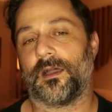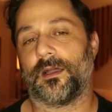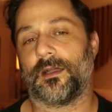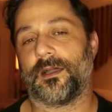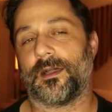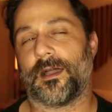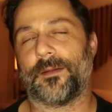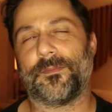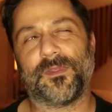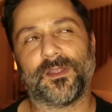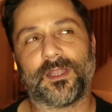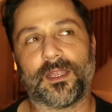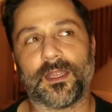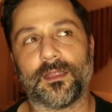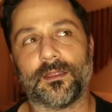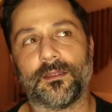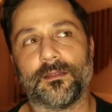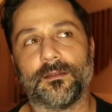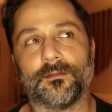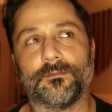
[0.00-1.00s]
I'm
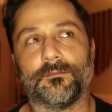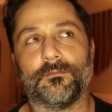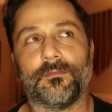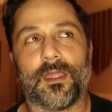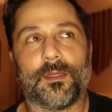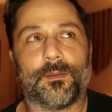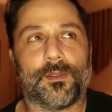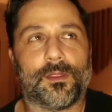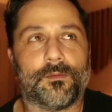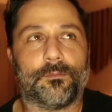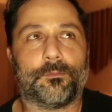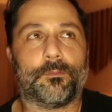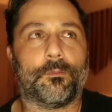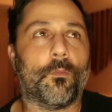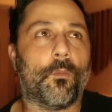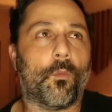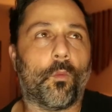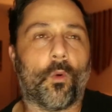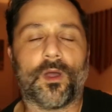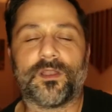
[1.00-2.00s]
thinking
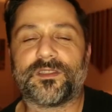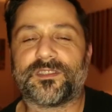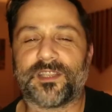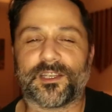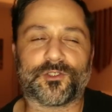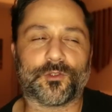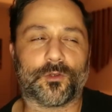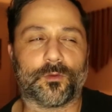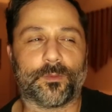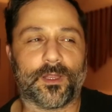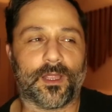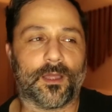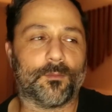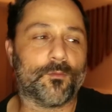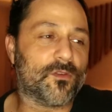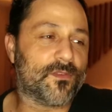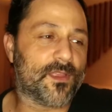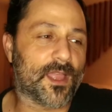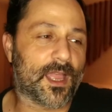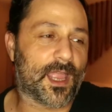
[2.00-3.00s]
maybe one section will be
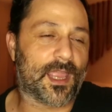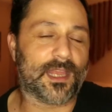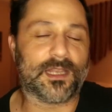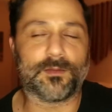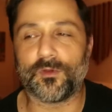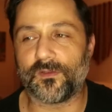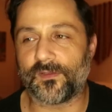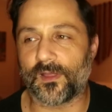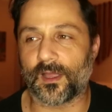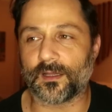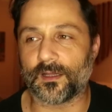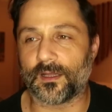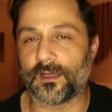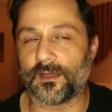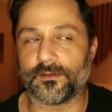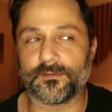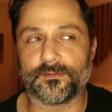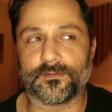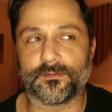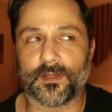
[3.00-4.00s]
a movie I hate and a movie I
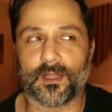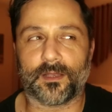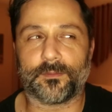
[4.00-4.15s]
love.